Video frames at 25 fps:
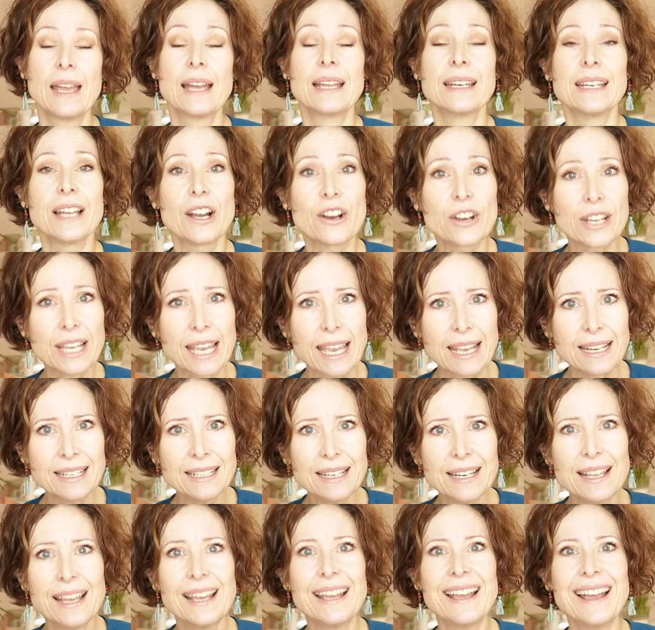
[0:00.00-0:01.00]
Now
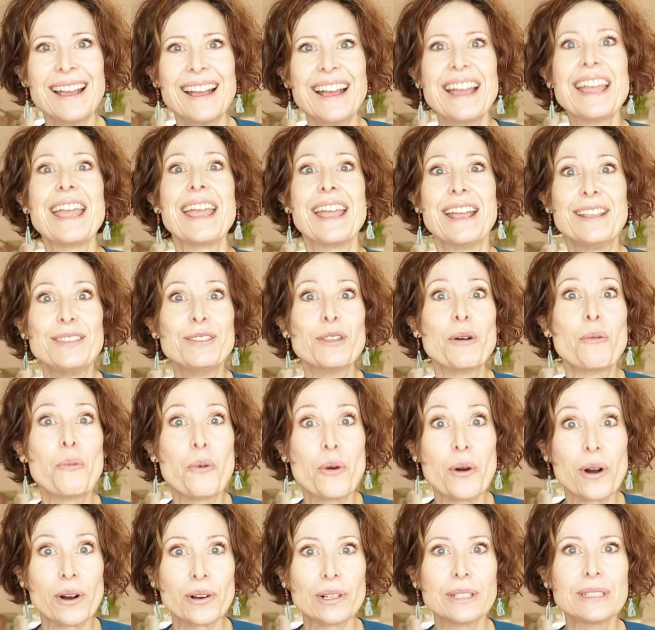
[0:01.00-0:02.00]
again, in the
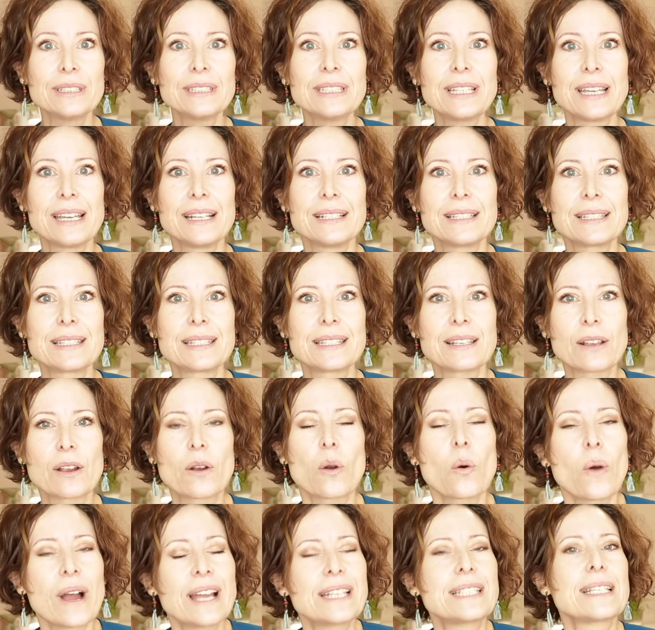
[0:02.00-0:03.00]
world, it's
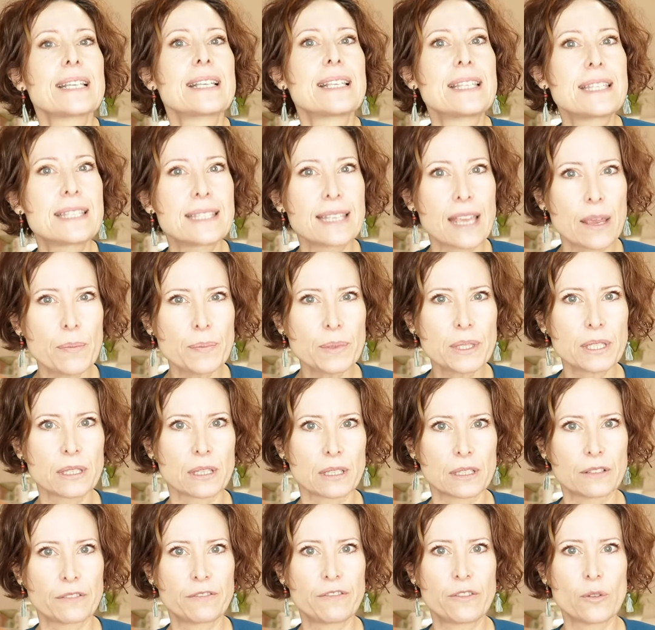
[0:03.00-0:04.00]
quite
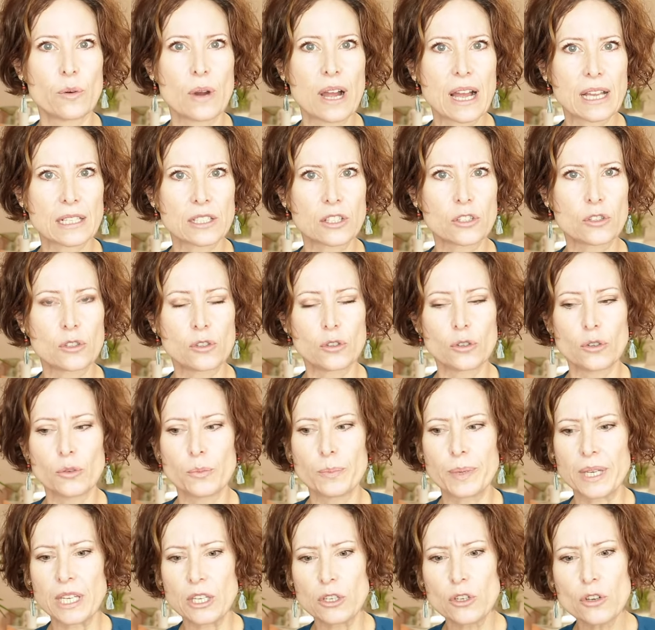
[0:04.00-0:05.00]
accepted for us to
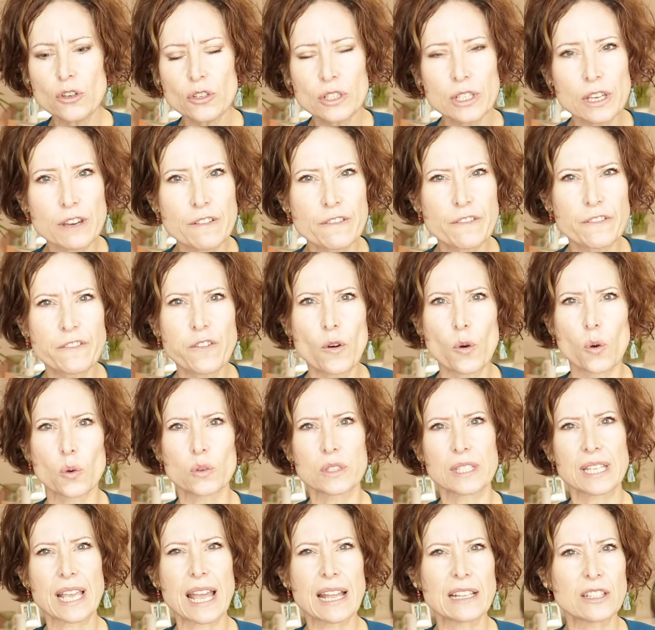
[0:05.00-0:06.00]
be using
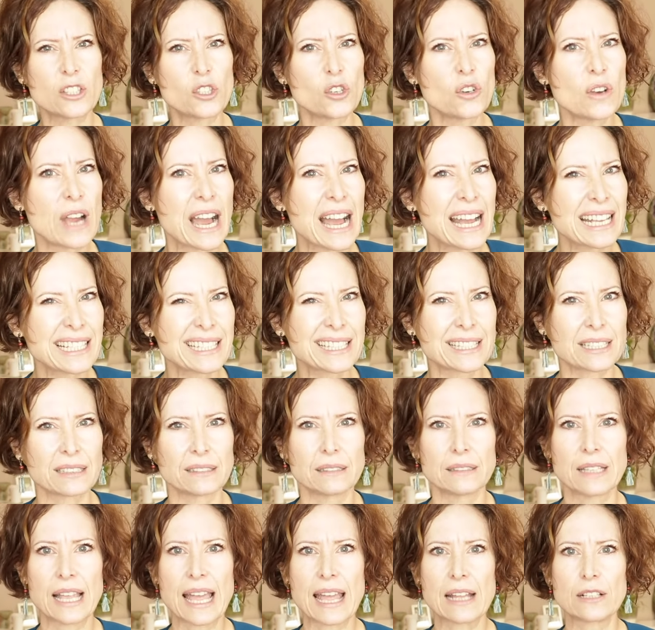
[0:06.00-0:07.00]
force and to
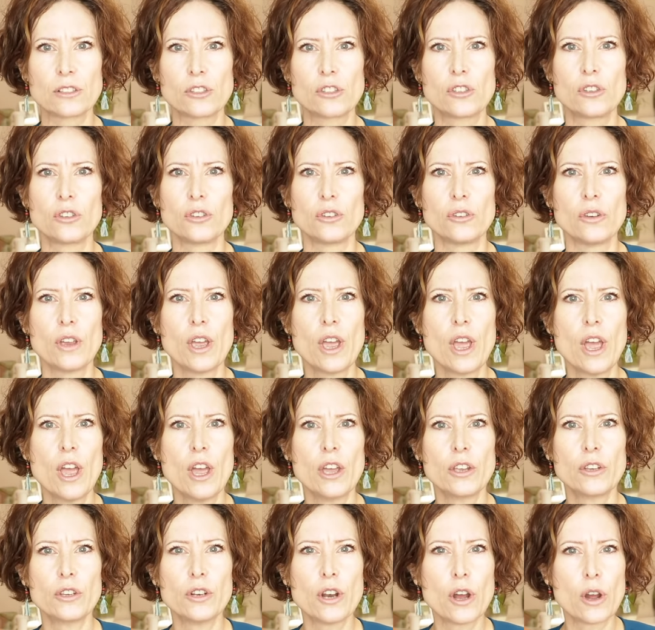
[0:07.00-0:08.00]
hustle and to,
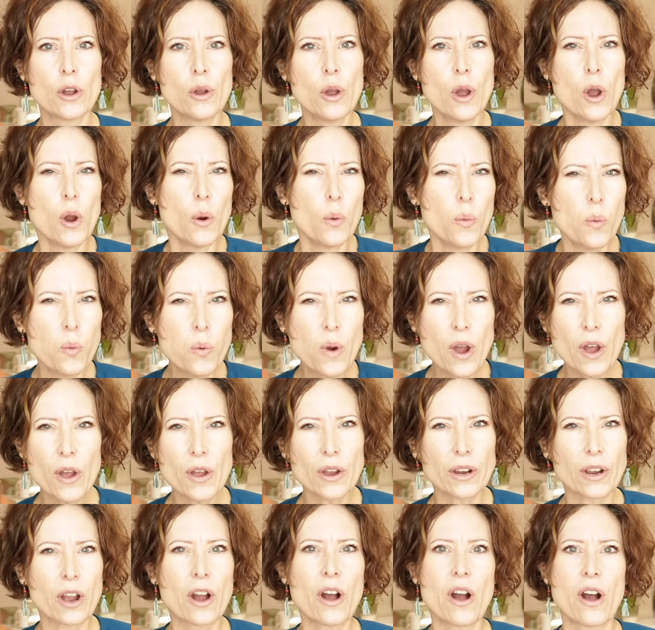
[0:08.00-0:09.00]
you know,
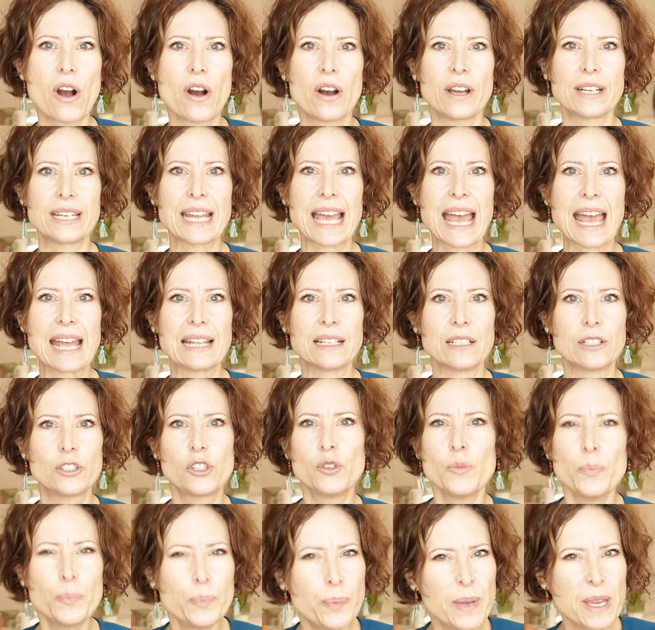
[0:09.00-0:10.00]
work hard and
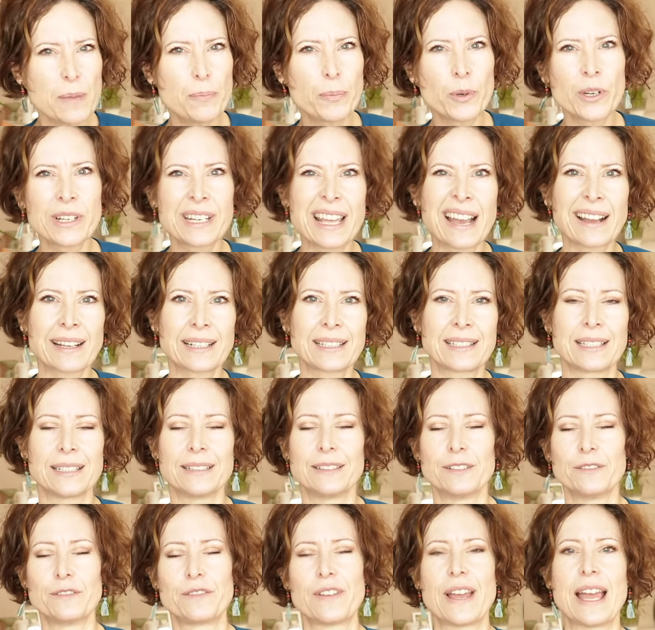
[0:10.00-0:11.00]
to be
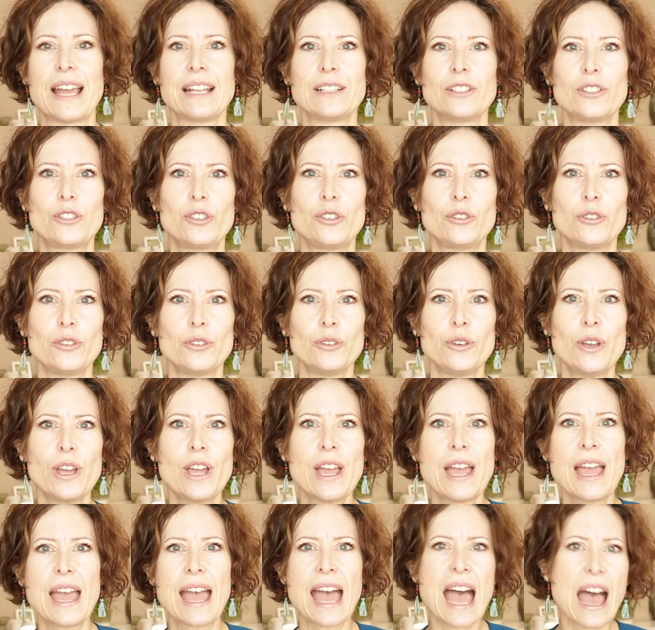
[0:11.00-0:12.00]
productive and to
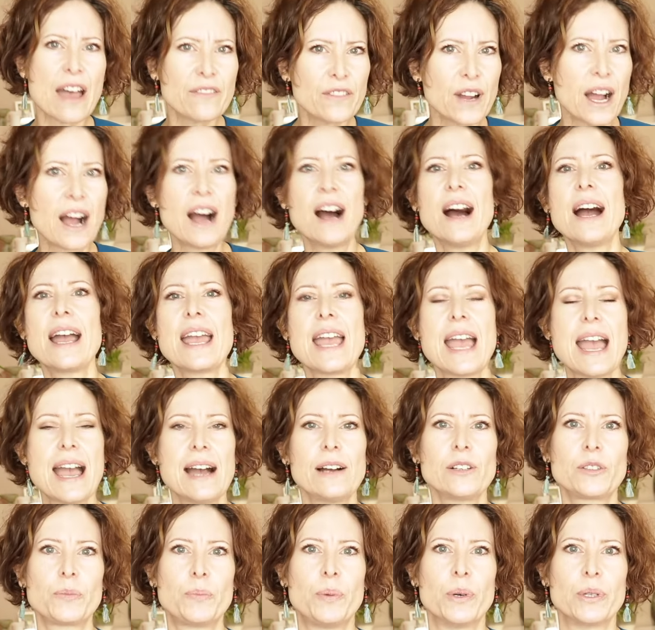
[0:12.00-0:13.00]
have a high
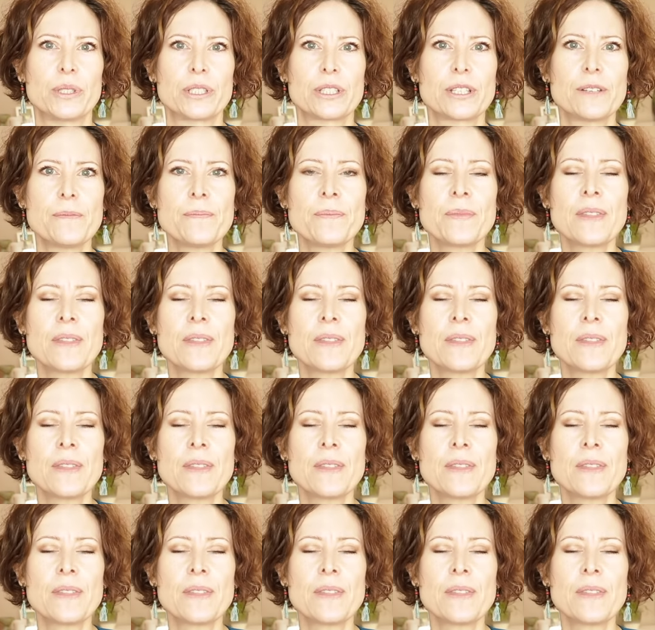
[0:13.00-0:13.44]
output.